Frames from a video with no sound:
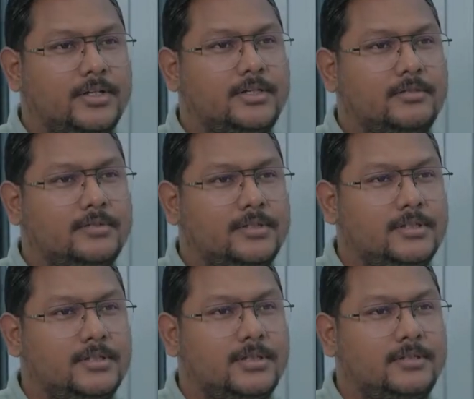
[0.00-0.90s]
the services
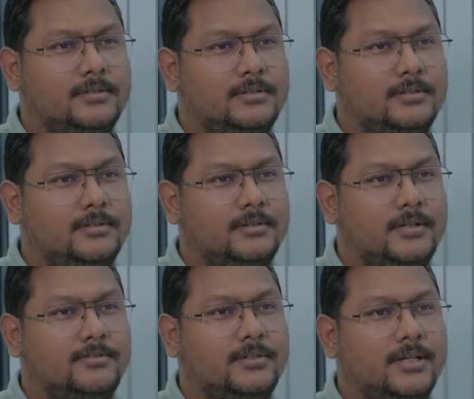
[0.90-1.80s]
then
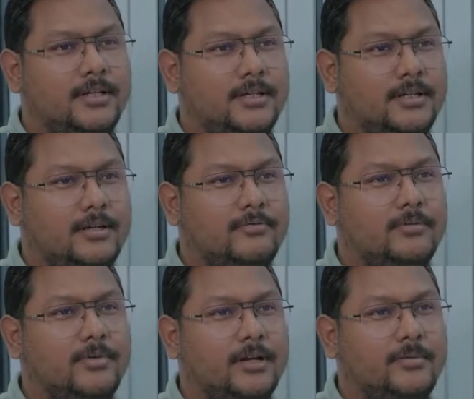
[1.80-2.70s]
after
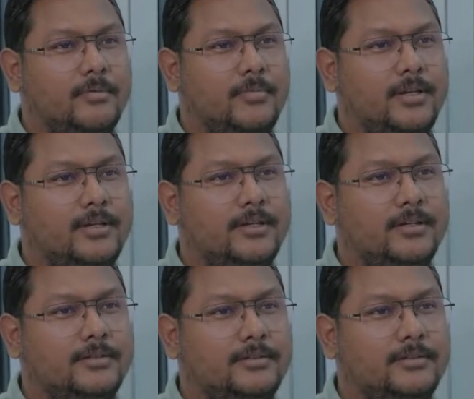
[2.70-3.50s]
becoming a millionaire?